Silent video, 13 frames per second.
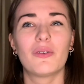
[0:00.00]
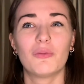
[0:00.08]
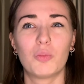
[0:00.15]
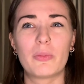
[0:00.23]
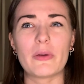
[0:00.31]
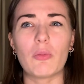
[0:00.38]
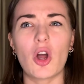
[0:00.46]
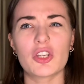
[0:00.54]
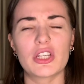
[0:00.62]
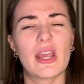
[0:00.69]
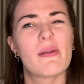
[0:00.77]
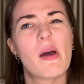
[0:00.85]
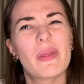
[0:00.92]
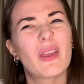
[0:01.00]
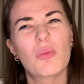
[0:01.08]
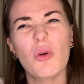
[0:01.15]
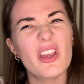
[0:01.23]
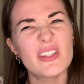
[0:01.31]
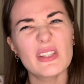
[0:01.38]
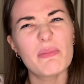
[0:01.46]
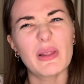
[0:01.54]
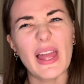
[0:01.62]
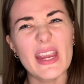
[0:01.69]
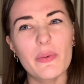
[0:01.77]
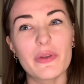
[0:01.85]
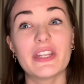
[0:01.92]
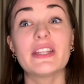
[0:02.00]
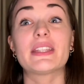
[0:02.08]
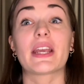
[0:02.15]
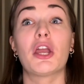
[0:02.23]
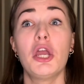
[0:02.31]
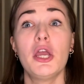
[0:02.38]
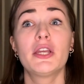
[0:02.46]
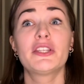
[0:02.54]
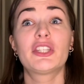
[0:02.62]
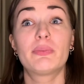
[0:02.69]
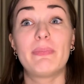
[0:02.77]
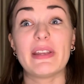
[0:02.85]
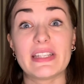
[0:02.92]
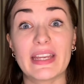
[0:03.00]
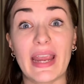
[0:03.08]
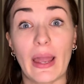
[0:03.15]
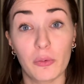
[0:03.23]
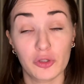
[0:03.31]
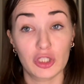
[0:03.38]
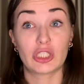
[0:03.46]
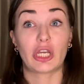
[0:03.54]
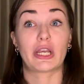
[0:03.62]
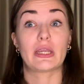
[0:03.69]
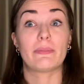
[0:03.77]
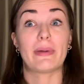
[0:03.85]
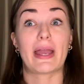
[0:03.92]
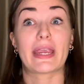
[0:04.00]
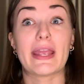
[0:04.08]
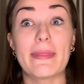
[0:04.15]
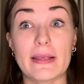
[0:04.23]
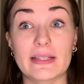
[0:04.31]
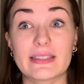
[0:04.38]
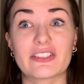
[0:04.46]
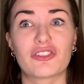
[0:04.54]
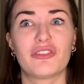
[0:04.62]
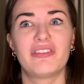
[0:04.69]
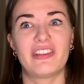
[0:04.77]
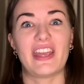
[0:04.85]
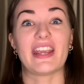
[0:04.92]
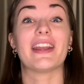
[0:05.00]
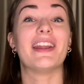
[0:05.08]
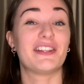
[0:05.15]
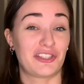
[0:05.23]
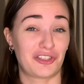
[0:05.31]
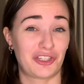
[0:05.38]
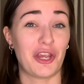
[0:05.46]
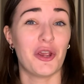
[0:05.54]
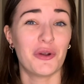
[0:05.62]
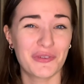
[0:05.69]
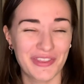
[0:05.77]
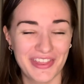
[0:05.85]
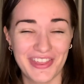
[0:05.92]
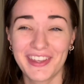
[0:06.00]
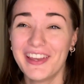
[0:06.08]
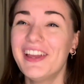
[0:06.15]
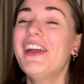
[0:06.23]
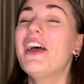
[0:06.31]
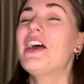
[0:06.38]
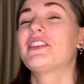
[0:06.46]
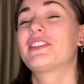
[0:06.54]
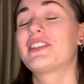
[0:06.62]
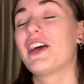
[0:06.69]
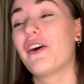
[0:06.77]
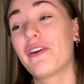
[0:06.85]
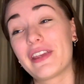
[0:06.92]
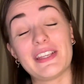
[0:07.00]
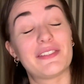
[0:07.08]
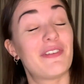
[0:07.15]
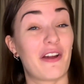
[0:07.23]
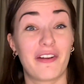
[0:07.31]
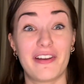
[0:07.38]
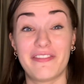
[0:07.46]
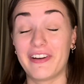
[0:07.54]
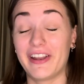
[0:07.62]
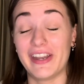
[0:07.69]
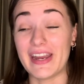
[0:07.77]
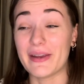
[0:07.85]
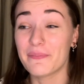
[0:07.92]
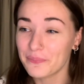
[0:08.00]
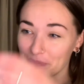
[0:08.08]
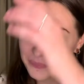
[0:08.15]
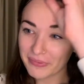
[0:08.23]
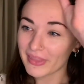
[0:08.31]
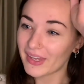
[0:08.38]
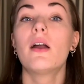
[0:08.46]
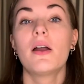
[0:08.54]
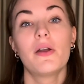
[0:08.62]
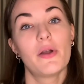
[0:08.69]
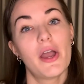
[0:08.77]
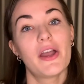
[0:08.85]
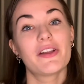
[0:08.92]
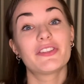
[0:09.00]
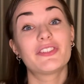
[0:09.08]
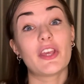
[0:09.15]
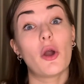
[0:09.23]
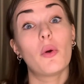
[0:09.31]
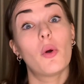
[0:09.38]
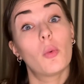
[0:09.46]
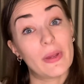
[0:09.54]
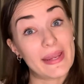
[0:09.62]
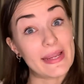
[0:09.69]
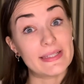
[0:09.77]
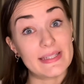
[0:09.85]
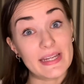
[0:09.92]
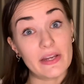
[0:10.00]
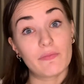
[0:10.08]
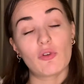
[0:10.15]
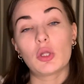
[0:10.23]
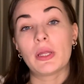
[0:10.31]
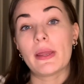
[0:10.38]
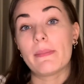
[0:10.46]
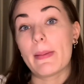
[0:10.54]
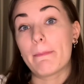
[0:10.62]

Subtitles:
be watching him and I'd be like, what is he playing with? And he's like spitting out and sucking back in this little thing and it's a tooth. So he's very funny. So we did enroll him in